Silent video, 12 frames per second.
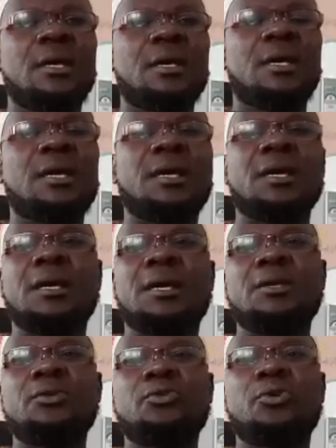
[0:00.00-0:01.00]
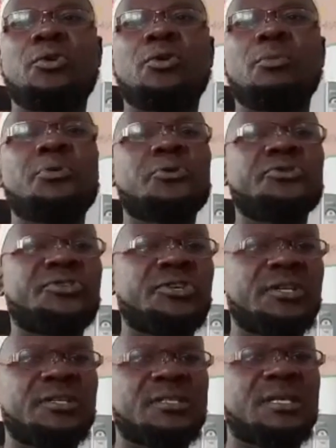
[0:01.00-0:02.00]
uh, you know,
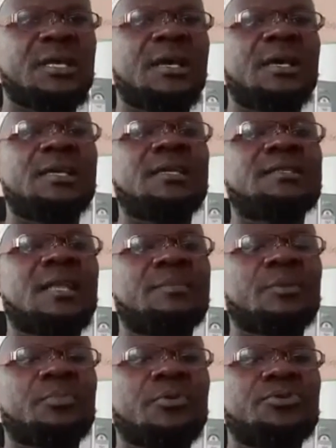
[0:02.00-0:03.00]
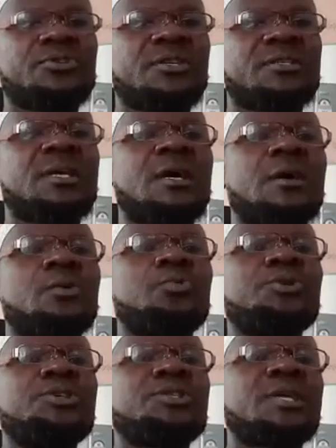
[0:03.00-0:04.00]
brochures, Islamic brochures,
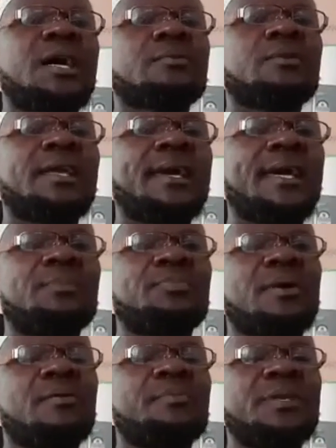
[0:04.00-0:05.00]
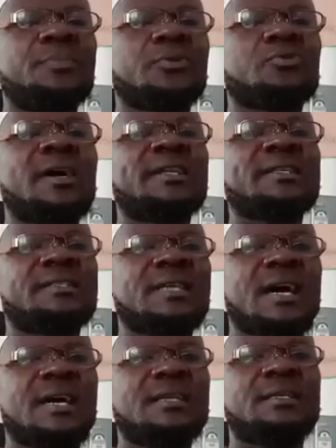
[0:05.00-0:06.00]
which actually help our people to
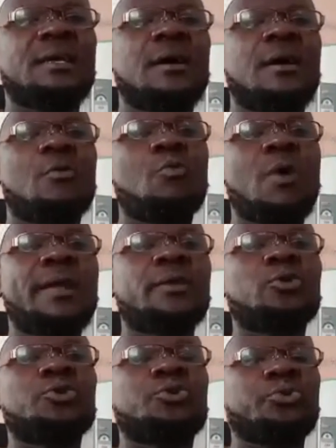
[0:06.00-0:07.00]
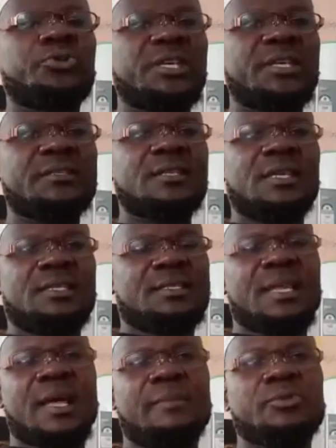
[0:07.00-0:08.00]
understand one or two things in
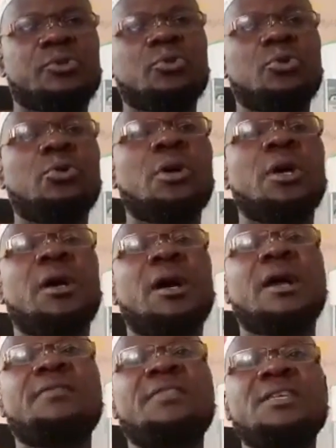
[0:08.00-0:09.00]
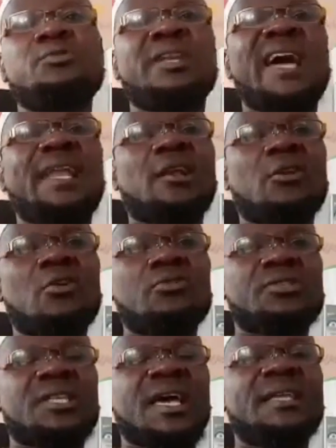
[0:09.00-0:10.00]
Islam. So, uh, this one,
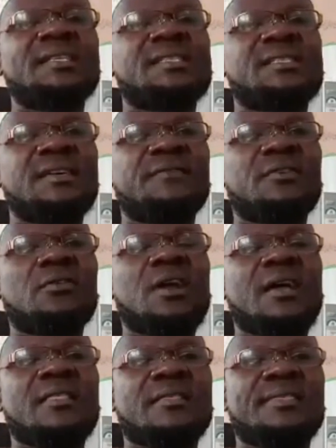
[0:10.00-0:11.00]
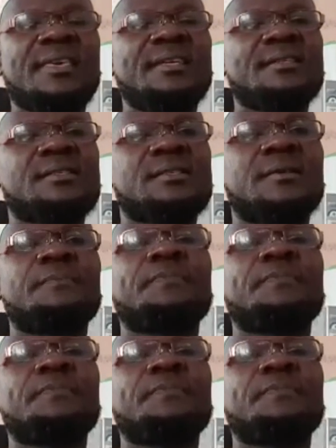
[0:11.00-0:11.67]
alongside several other things